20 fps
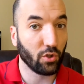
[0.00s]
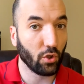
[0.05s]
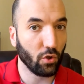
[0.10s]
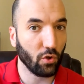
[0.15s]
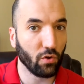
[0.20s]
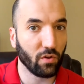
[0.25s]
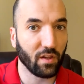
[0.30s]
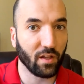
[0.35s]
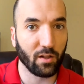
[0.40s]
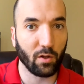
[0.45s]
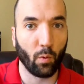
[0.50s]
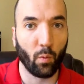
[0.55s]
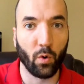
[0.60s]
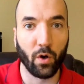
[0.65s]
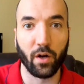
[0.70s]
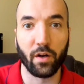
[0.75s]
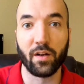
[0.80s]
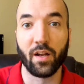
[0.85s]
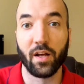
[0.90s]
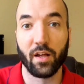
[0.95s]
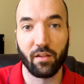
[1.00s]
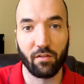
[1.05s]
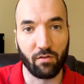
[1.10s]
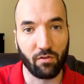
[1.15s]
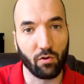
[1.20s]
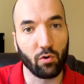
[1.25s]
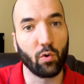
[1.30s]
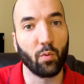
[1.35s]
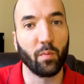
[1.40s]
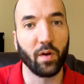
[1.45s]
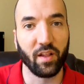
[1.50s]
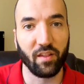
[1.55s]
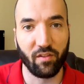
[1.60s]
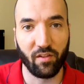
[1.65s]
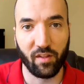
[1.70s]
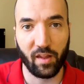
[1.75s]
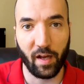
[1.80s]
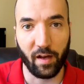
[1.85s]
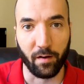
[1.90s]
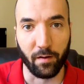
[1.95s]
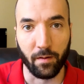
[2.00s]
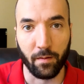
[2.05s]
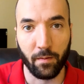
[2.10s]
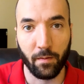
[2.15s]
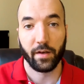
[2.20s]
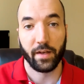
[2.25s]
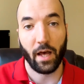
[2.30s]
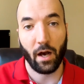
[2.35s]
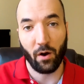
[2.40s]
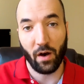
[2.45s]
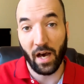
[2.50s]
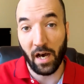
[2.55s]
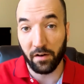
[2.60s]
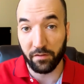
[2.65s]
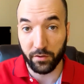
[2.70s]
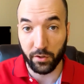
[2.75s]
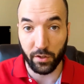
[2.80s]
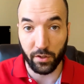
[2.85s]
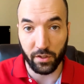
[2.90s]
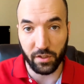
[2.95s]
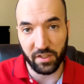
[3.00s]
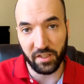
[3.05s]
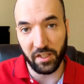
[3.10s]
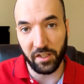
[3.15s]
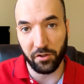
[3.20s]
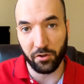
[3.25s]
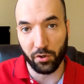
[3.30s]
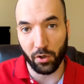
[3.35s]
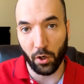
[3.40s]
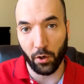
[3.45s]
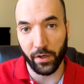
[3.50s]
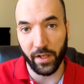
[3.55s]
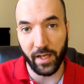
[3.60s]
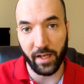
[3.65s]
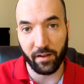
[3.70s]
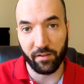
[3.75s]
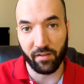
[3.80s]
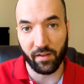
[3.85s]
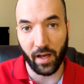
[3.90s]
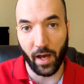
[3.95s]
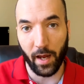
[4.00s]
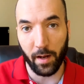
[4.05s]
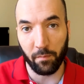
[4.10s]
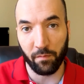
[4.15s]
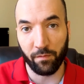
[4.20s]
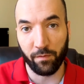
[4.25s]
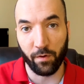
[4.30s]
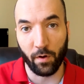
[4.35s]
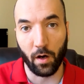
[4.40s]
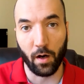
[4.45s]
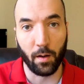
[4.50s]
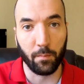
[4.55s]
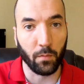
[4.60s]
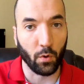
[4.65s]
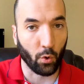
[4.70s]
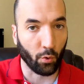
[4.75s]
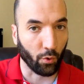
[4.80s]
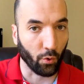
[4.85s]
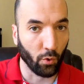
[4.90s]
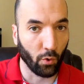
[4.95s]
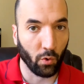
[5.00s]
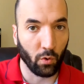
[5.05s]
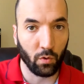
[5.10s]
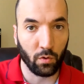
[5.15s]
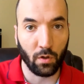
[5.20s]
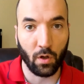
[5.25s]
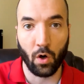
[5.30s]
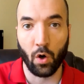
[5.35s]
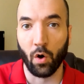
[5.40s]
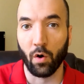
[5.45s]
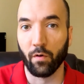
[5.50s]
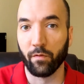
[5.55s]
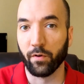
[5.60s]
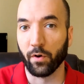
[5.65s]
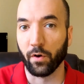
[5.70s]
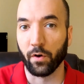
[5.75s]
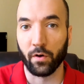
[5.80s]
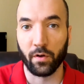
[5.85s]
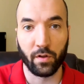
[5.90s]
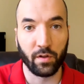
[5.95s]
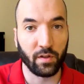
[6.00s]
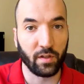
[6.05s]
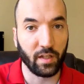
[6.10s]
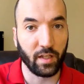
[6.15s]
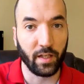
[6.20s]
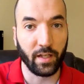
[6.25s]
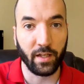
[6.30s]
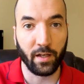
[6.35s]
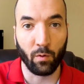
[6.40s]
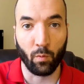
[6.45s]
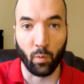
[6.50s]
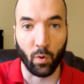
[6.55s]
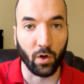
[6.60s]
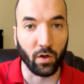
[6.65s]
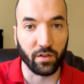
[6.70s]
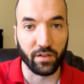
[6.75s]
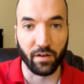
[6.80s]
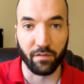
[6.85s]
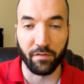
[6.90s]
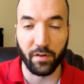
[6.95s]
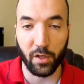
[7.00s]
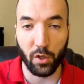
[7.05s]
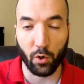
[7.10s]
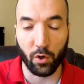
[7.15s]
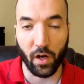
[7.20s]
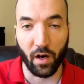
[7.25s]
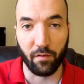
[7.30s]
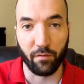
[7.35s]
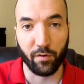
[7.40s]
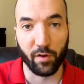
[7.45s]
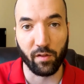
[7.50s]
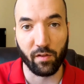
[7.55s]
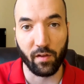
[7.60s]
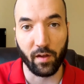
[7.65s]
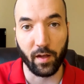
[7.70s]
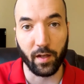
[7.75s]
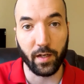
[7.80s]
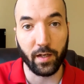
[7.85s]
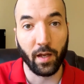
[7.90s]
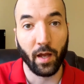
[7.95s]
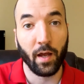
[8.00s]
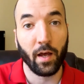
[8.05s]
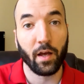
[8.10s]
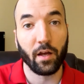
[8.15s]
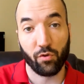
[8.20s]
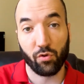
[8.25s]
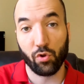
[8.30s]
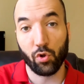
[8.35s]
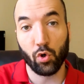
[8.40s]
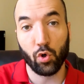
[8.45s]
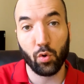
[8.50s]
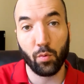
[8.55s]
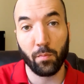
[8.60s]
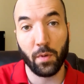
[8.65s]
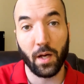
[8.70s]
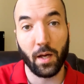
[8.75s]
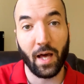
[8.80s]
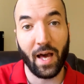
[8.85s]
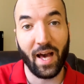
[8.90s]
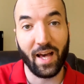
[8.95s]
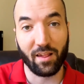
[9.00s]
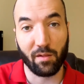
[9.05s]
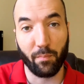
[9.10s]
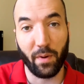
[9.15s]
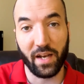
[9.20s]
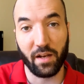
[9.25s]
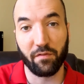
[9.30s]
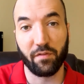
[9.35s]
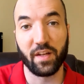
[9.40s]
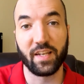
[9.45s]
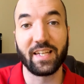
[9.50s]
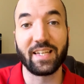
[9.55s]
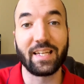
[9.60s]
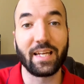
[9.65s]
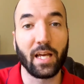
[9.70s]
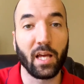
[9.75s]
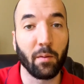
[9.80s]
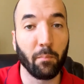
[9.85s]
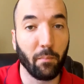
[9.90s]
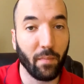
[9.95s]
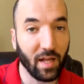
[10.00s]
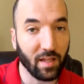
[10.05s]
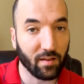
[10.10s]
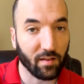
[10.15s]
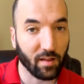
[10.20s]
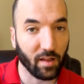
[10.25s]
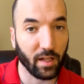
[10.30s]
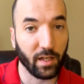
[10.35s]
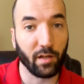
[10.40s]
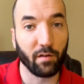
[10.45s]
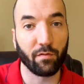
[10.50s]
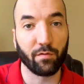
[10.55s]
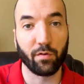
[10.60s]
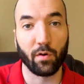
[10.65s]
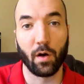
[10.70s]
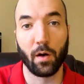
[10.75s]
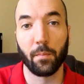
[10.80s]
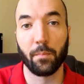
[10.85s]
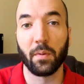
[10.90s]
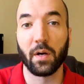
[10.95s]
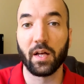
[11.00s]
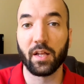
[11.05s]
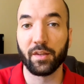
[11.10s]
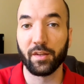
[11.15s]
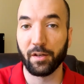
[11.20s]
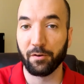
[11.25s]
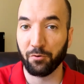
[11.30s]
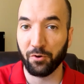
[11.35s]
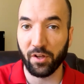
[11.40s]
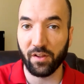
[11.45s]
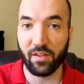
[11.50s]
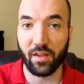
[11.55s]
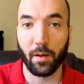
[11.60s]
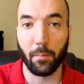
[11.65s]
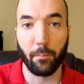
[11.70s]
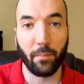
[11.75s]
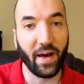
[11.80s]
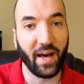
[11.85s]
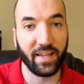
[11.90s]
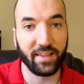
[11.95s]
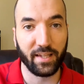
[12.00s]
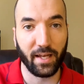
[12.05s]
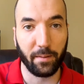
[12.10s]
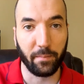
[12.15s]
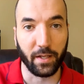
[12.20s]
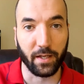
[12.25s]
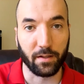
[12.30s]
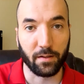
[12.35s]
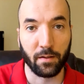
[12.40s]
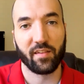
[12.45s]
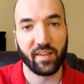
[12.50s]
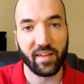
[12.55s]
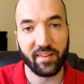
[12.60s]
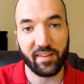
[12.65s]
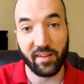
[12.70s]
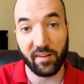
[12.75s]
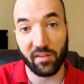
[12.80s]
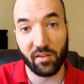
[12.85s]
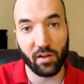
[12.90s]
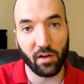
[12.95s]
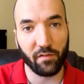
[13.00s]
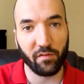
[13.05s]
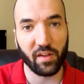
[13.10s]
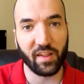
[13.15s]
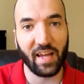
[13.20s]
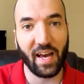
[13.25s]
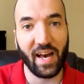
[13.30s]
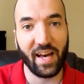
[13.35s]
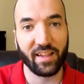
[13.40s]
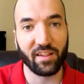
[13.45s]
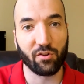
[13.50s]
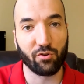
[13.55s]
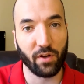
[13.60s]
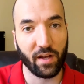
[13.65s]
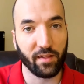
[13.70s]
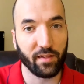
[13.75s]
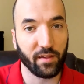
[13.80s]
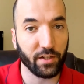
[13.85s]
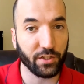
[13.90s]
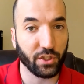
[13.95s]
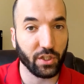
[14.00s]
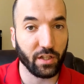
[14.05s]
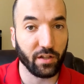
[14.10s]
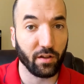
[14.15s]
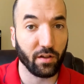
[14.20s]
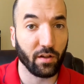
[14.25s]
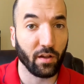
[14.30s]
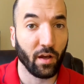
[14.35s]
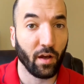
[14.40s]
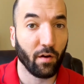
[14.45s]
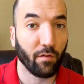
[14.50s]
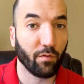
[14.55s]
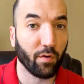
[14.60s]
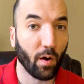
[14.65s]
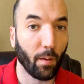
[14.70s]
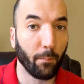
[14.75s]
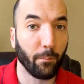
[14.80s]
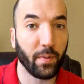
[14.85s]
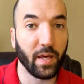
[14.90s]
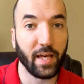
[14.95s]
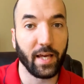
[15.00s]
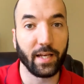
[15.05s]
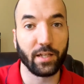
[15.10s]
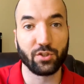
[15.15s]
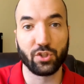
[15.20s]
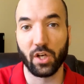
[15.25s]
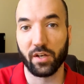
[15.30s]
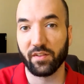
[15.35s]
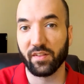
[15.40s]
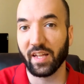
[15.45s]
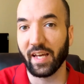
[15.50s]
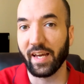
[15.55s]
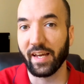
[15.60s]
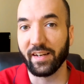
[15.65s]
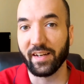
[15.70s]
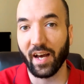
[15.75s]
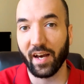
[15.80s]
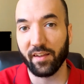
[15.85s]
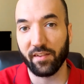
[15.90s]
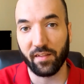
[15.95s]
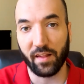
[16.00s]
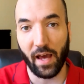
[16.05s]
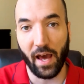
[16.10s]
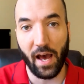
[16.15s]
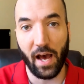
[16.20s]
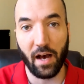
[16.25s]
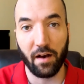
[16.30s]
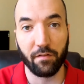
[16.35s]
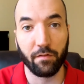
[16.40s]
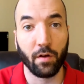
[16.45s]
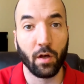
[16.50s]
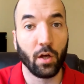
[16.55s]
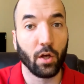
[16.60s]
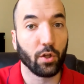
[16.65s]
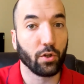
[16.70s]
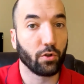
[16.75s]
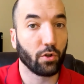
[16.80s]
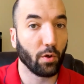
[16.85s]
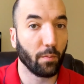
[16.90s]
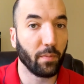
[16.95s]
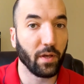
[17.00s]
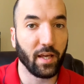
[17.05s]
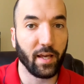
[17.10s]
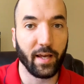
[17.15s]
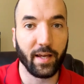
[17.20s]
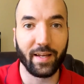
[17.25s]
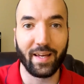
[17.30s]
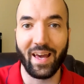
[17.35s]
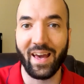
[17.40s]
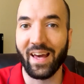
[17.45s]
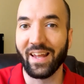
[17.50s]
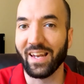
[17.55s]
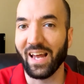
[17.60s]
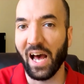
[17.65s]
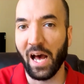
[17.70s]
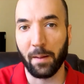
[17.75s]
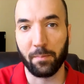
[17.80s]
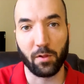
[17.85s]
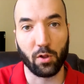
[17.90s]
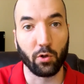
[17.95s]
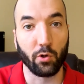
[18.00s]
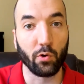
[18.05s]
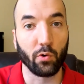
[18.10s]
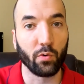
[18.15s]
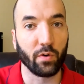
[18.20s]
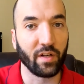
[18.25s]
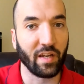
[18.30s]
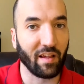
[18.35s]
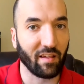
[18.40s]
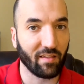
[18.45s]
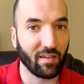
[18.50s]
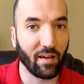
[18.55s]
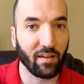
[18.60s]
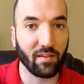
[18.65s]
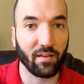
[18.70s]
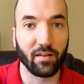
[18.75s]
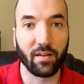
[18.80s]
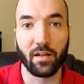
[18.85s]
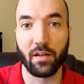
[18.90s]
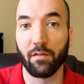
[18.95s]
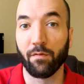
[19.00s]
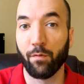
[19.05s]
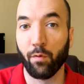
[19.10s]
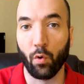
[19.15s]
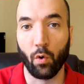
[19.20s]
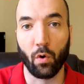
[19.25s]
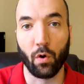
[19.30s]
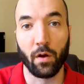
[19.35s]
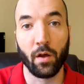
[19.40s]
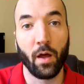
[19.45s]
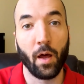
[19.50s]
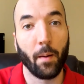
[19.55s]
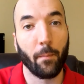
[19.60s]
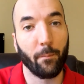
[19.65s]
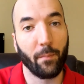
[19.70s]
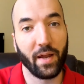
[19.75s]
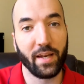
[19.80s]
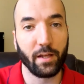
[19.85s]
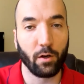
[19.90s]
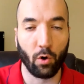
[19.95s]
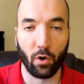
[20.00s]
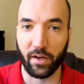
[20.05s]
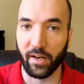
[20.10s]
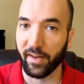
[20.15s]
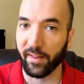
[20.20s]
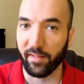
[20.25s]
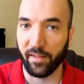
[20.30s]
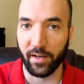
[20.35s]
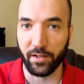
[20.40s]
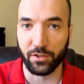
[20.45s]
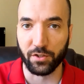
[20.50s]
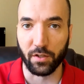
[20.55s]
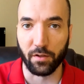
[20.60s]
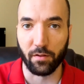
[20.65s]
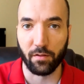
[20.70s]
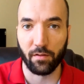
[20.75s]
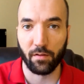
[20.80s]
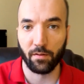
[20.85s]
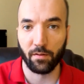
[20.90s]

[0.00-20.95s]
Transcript: to using the word Zoom instead. Now, after dethroning Skype from rule over the world of video conferencing, Zoom has benefited immensely from the recent pandemic, since its service has transitioned from being just a nice to have to being an absolute necessity for many organizations.